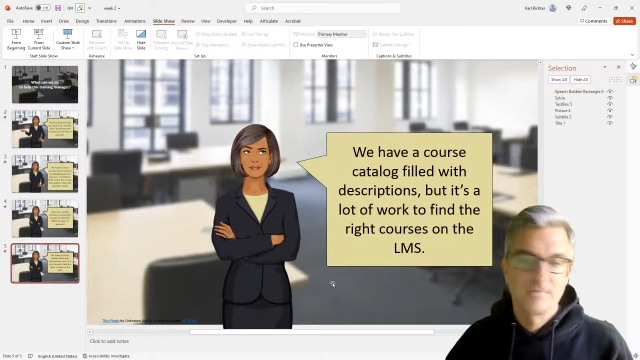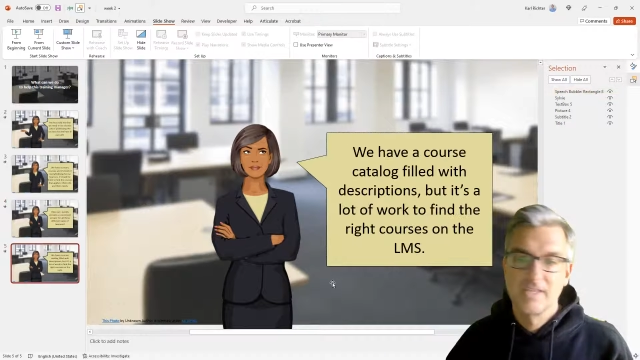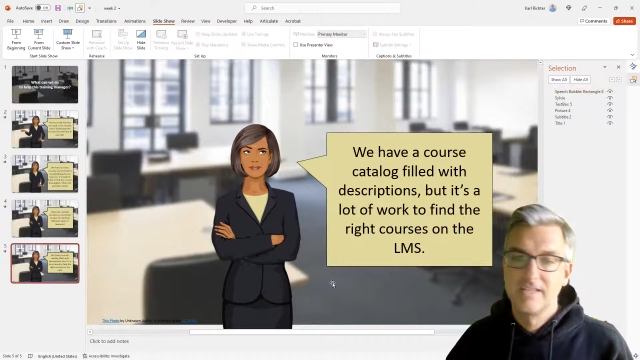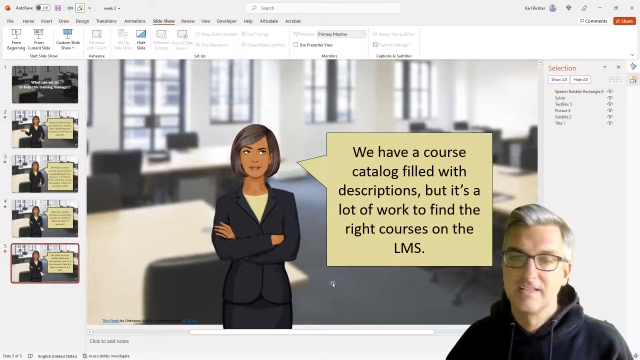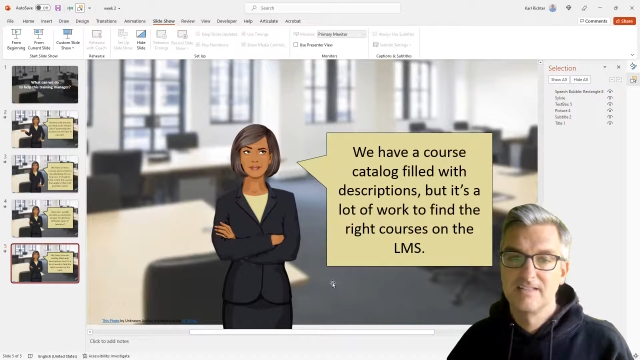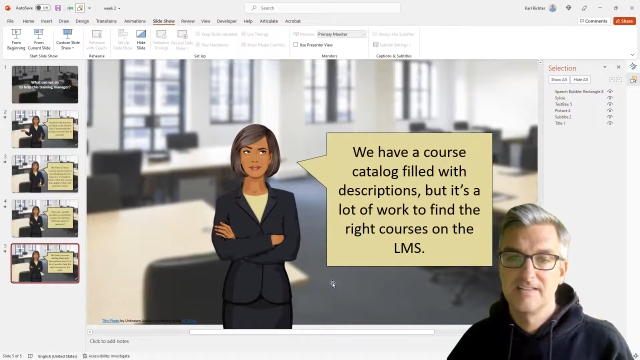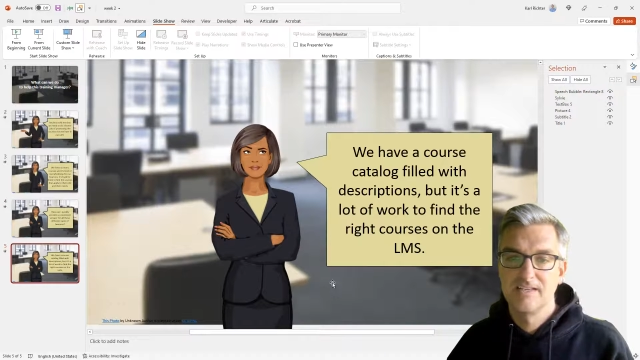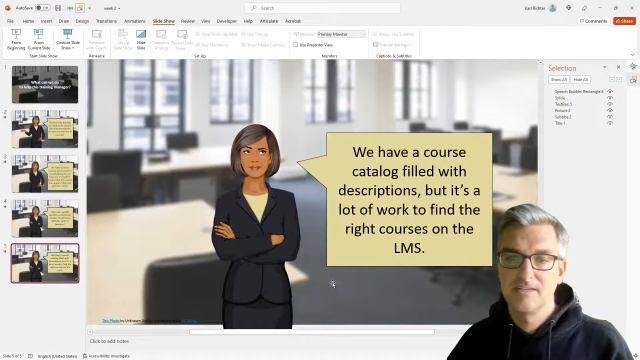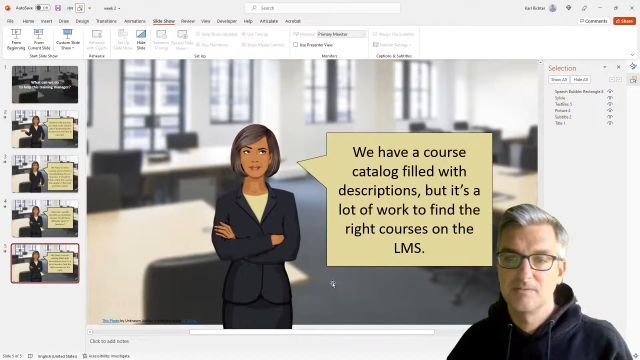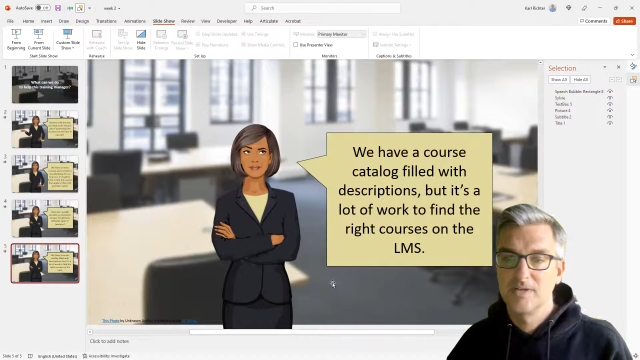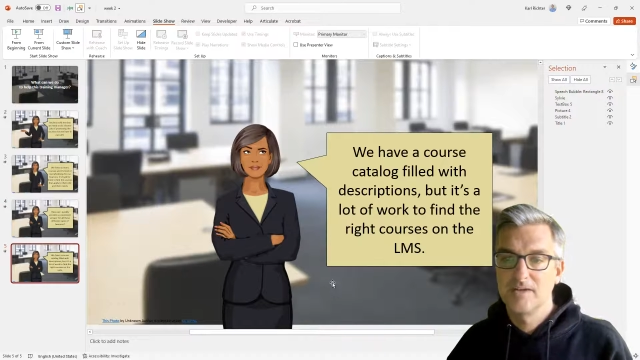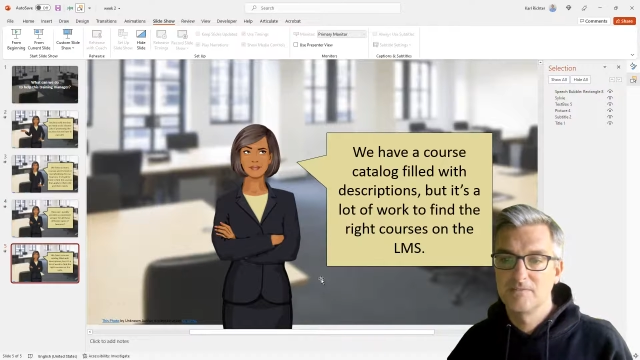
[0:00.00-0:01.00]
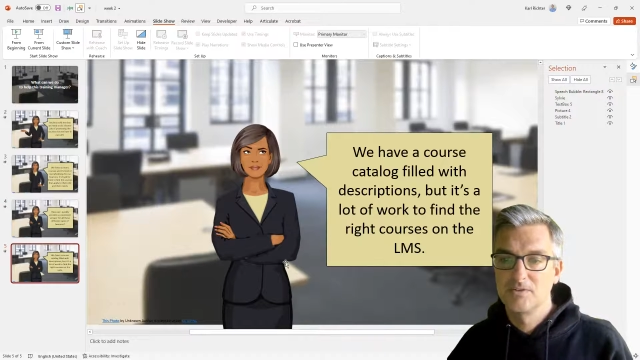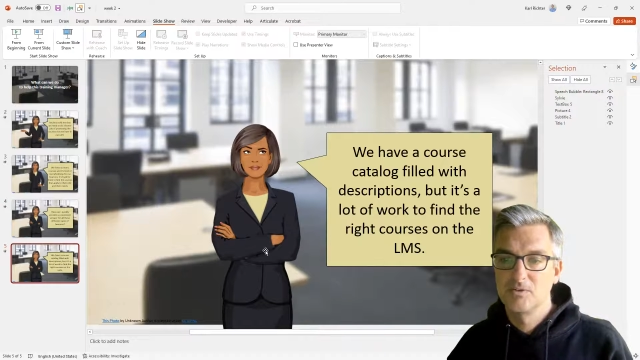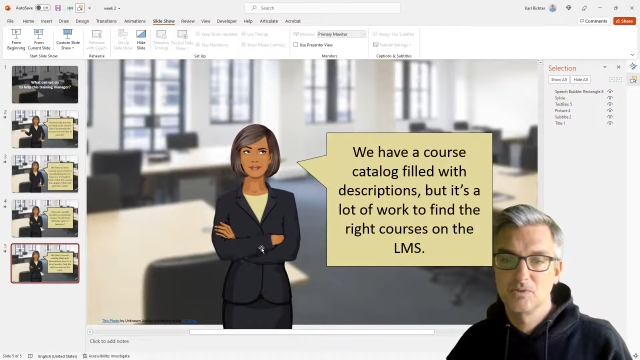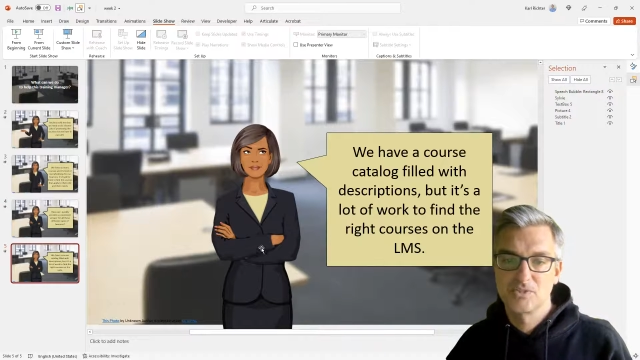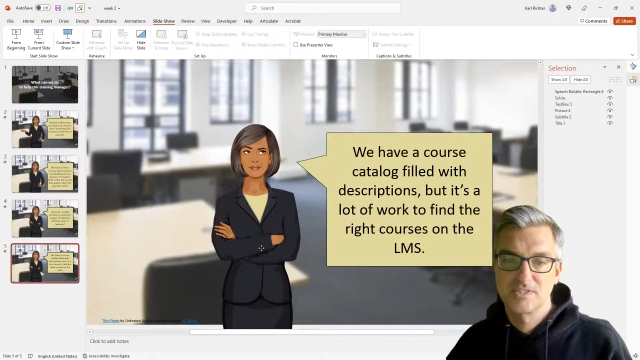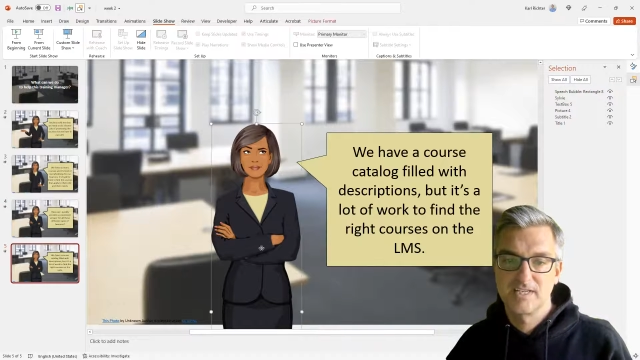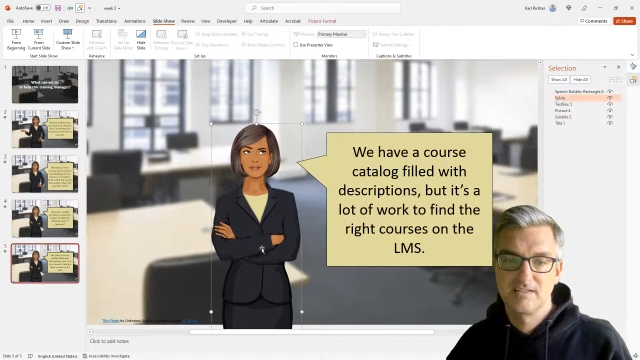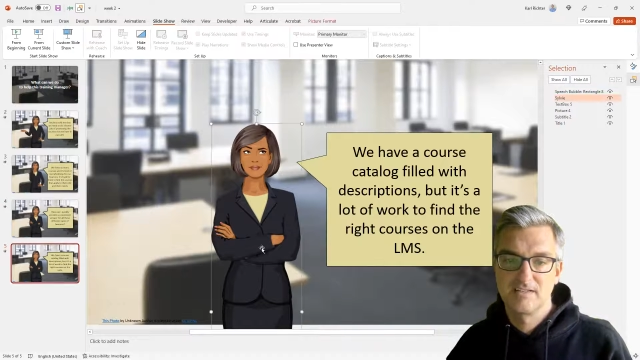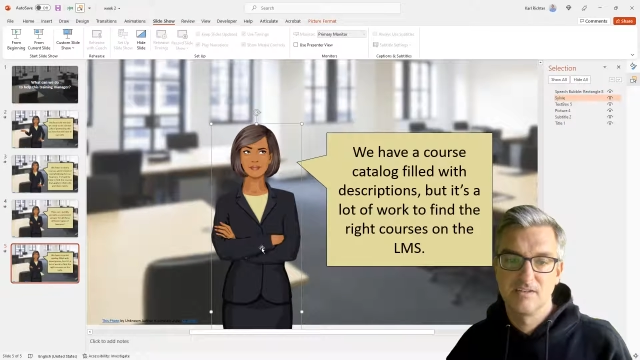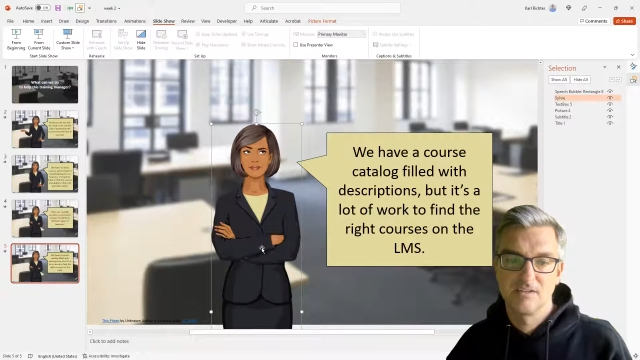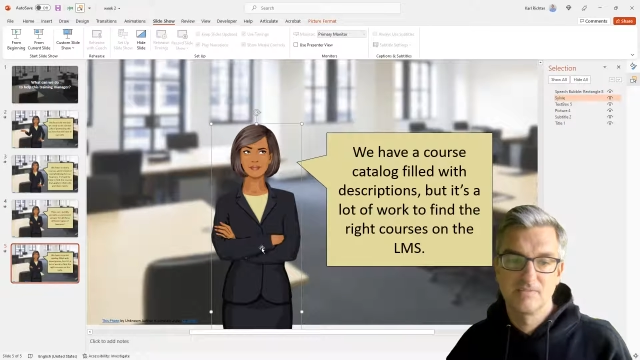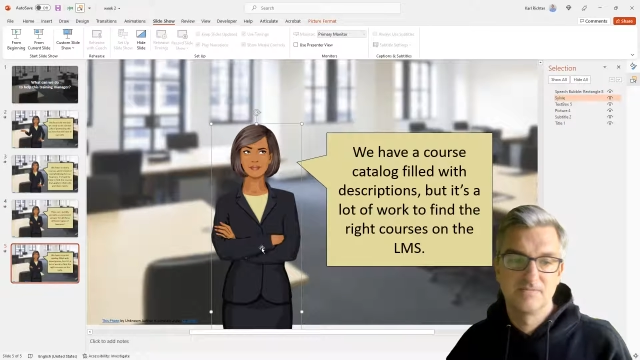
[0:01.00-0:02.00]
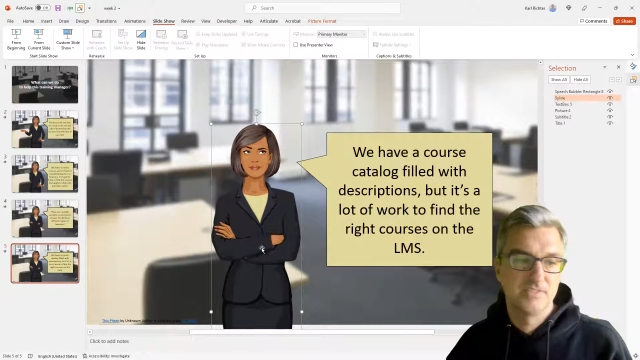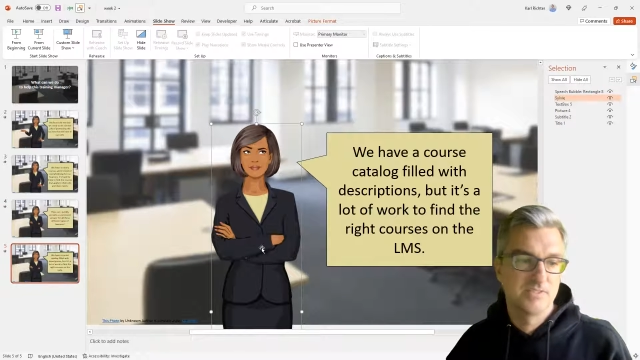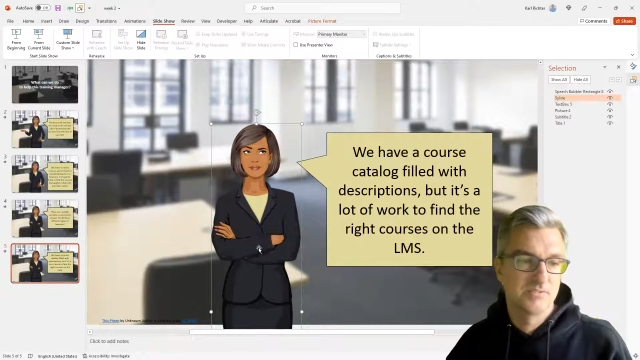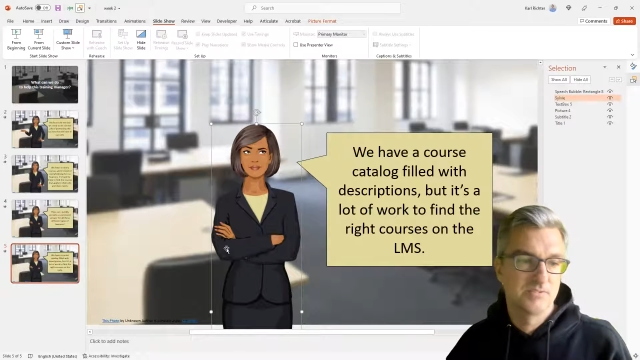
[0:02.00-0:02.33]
And then we have a course catalog filled with